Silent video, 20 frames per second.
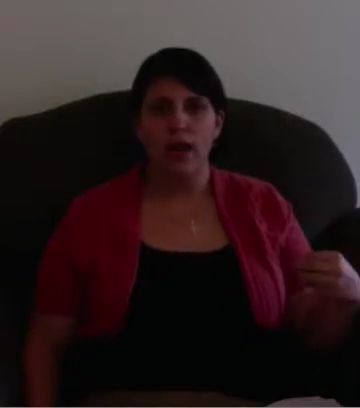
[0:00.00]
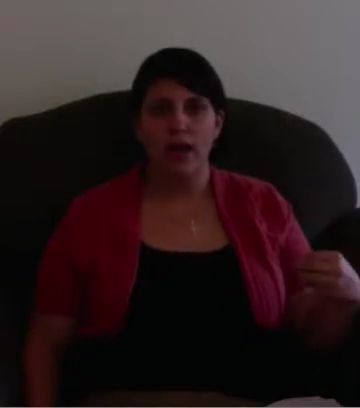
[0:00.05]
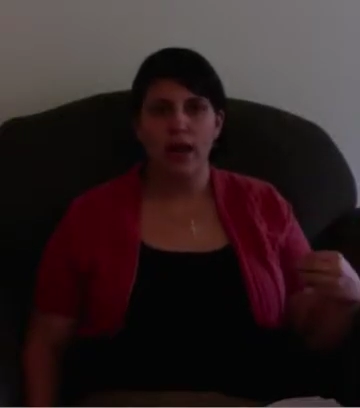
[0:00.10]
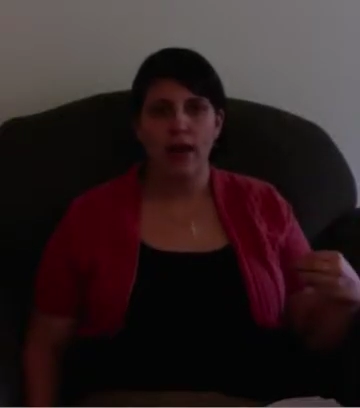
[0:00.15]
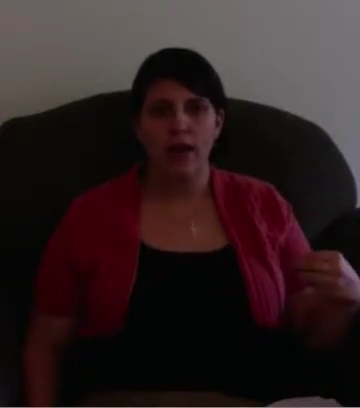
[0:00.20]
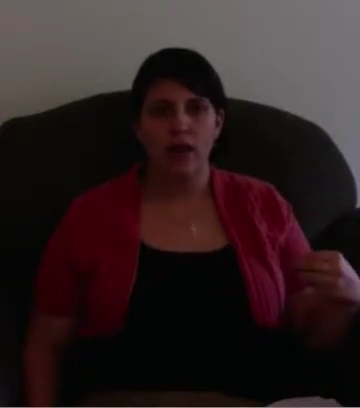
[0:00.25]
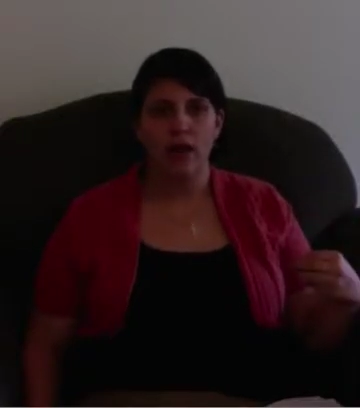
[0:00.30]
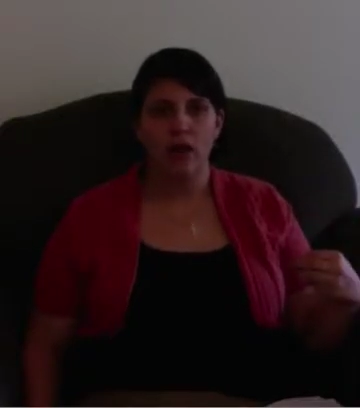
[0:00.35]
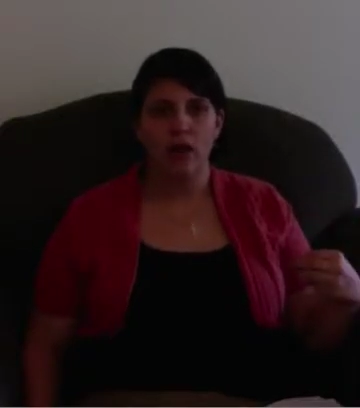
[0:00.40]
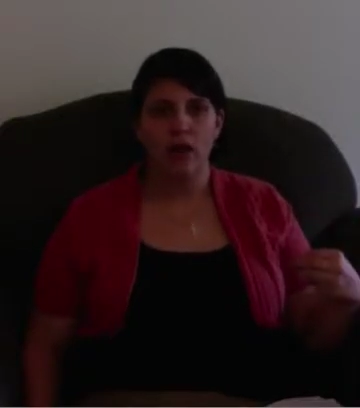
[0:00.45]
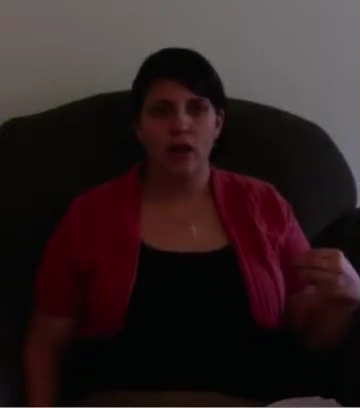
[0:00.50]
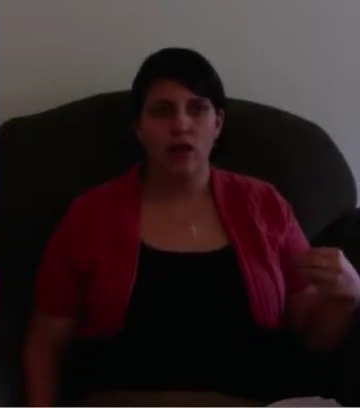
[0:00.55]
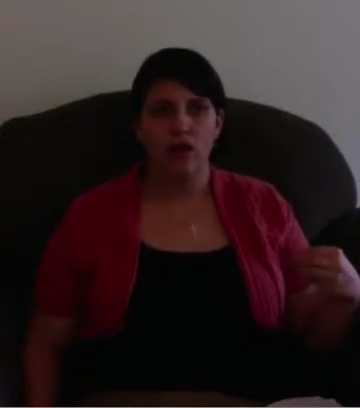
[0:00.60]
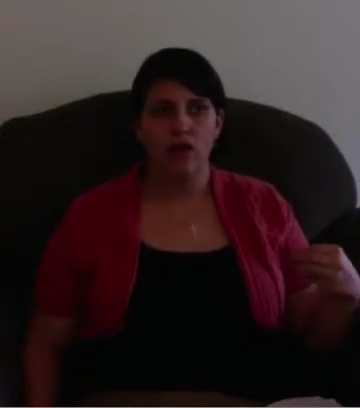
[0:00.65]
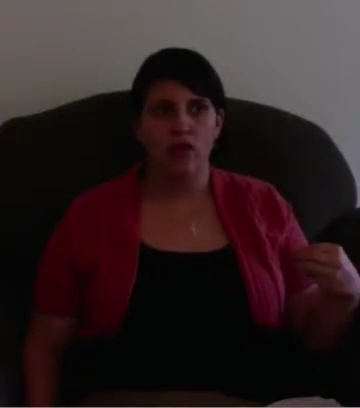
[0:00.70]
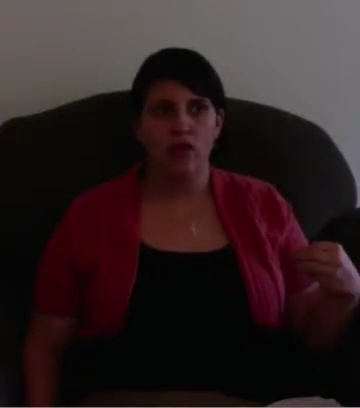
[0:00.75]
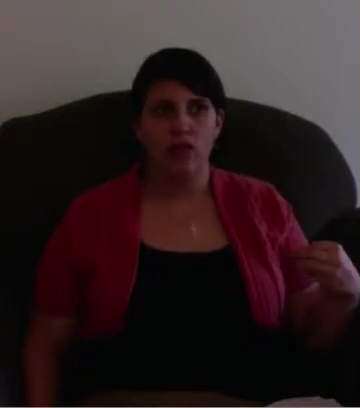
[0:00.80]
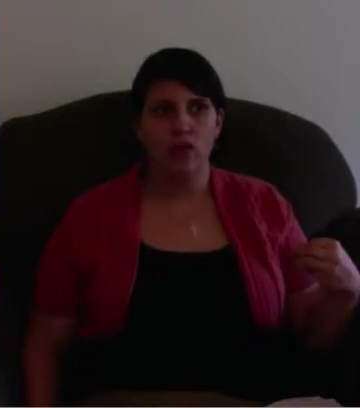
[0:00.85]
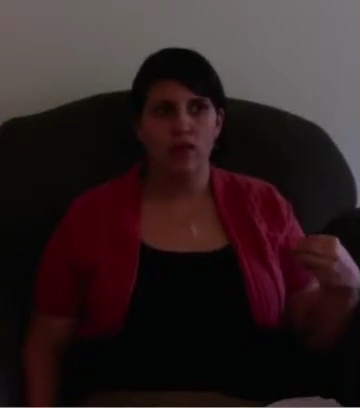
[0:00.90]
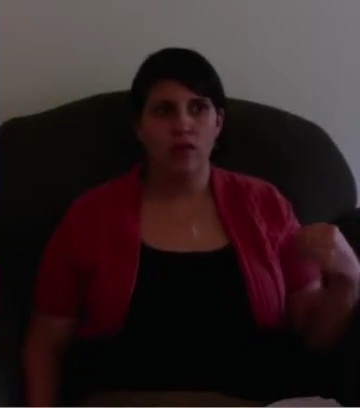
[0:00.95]
and
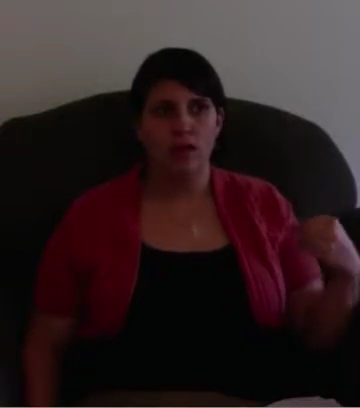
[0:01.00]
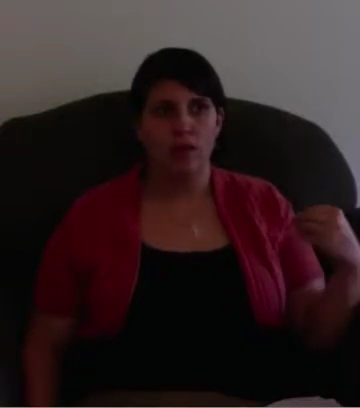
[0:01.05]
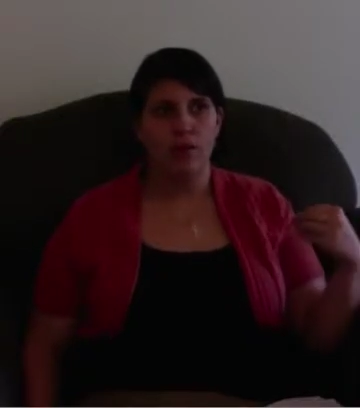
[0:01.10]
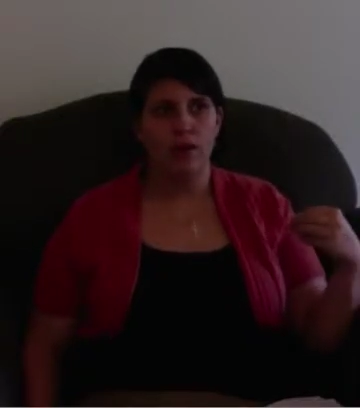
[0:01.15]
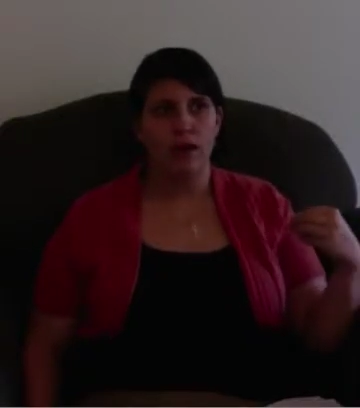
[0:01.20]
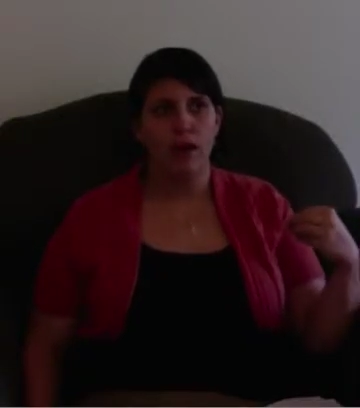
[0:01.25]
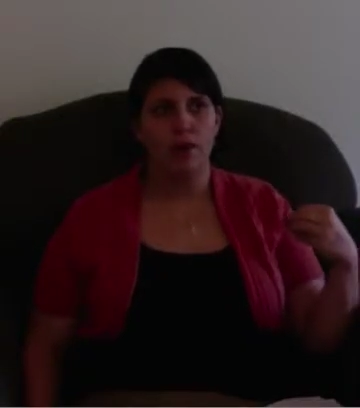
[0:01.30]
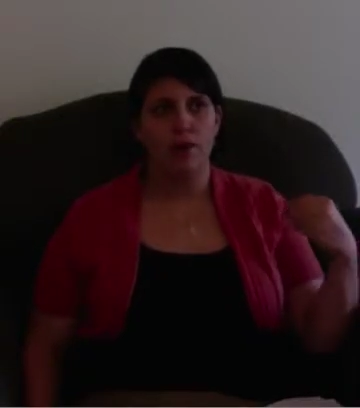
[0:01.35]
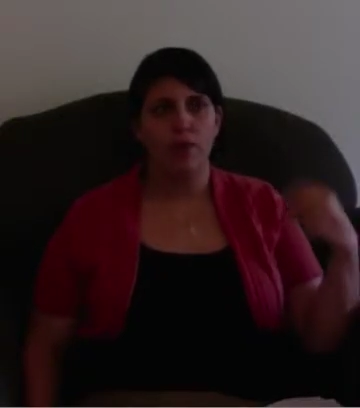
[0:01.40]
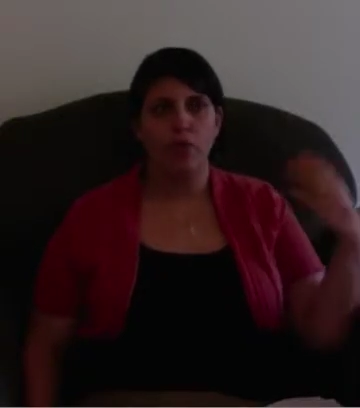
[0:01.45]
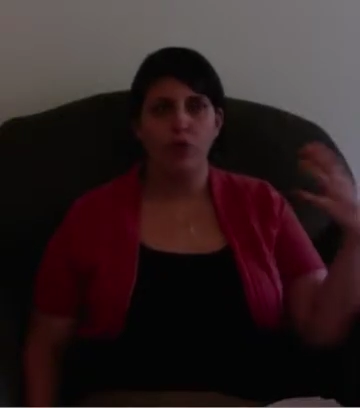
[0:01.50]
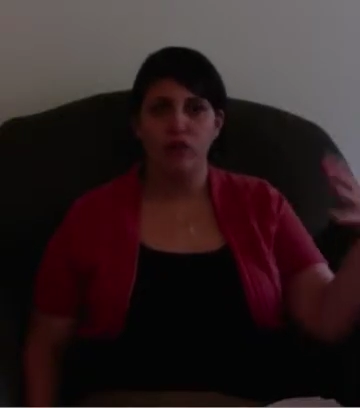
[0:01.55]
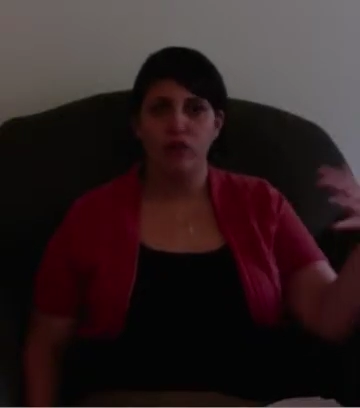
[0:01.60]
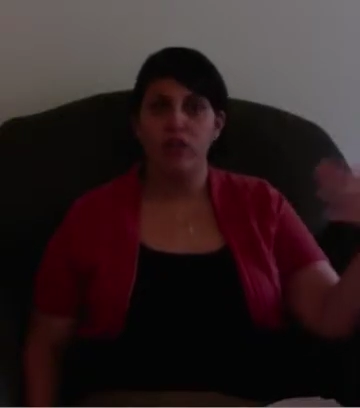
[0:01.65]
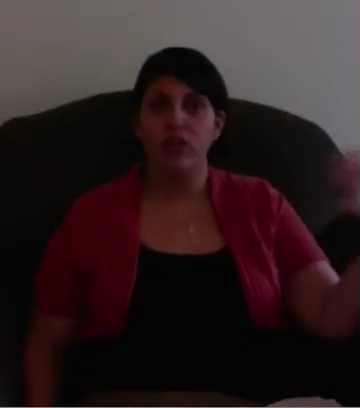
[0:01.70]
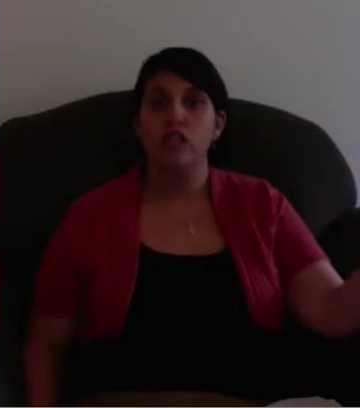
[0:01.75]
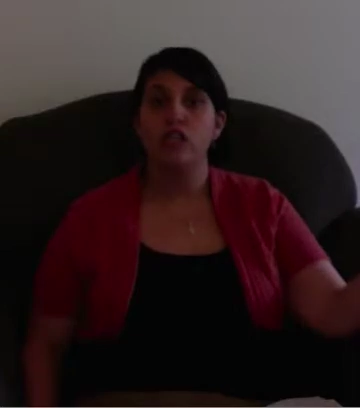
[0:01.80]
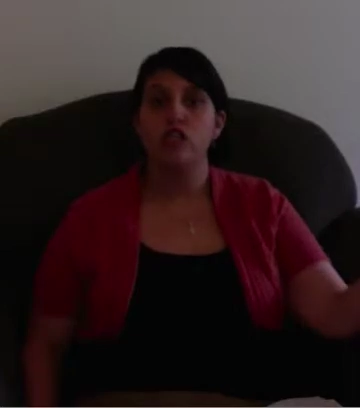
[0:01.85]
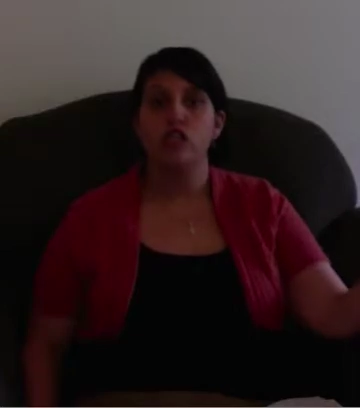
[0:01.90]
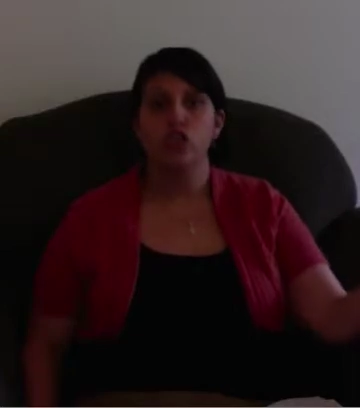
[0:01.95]
things that might
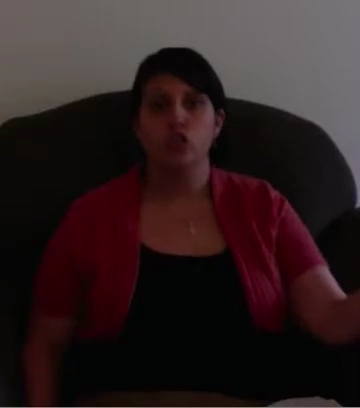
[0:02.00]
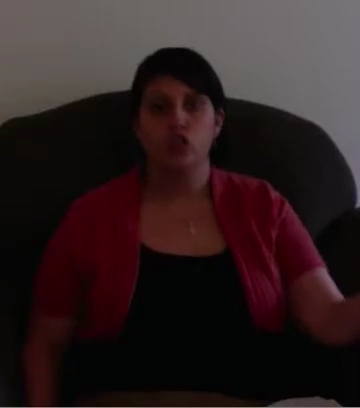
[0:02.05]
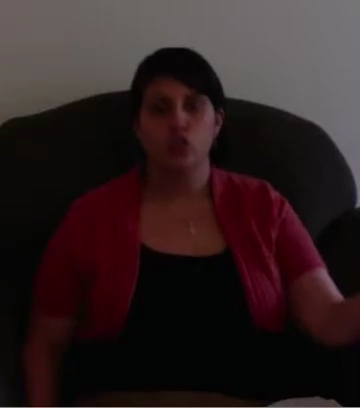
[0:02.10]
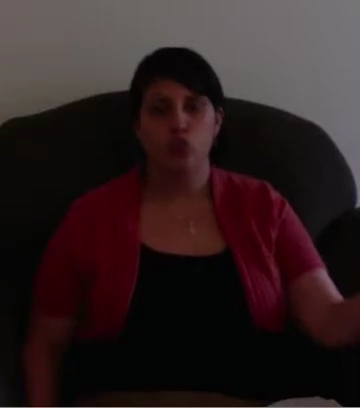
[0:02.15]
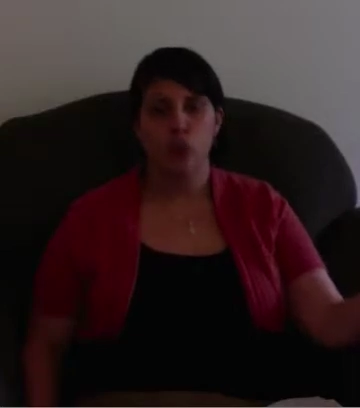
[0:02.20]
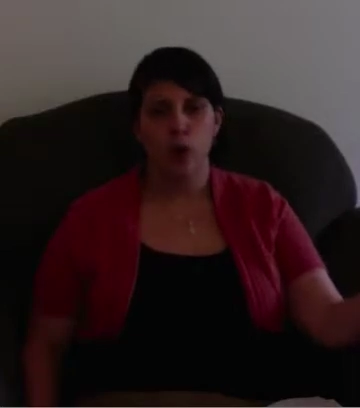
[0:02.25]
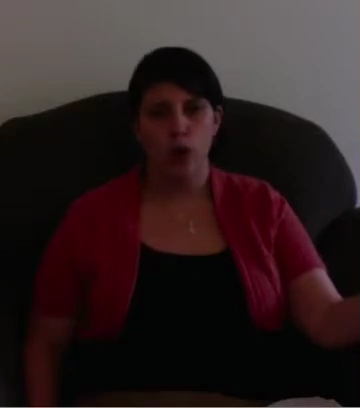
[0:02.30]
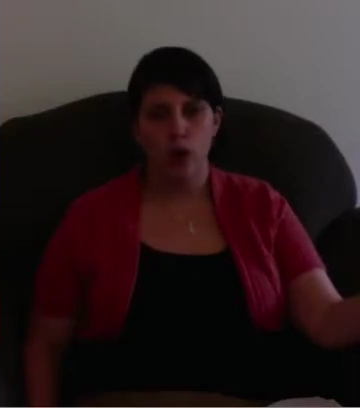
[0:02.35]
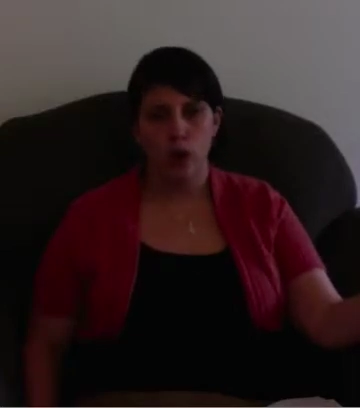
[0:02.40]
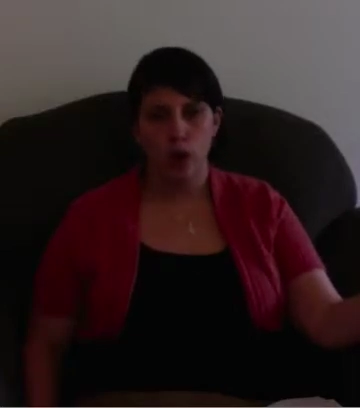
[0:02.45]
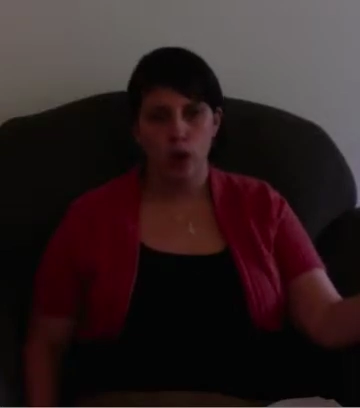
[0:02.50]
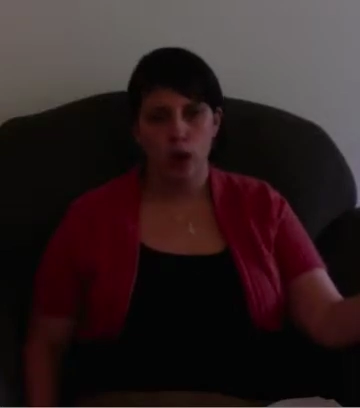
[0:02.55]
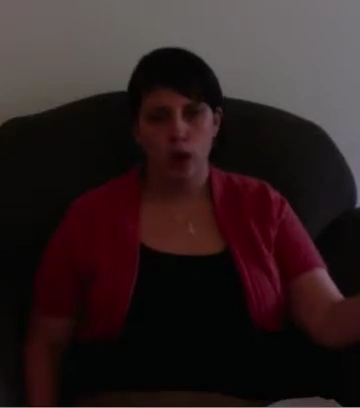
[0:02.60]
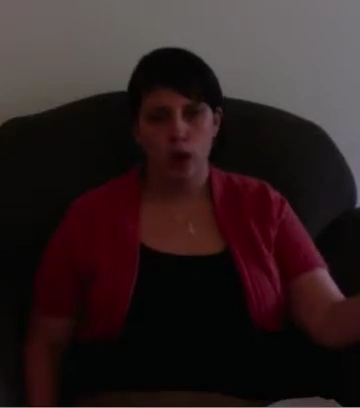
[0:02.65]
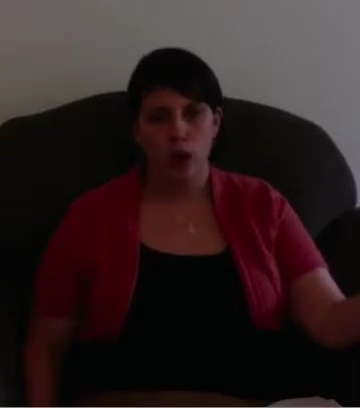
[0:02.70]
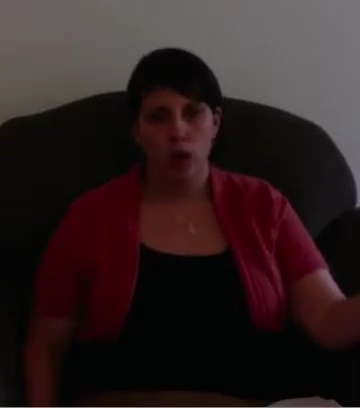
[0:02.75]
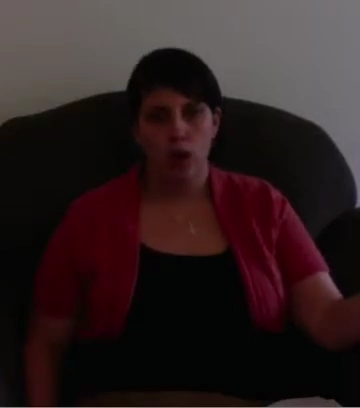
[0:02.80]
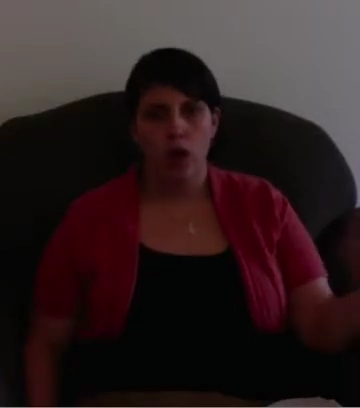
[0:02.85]
predict a stroke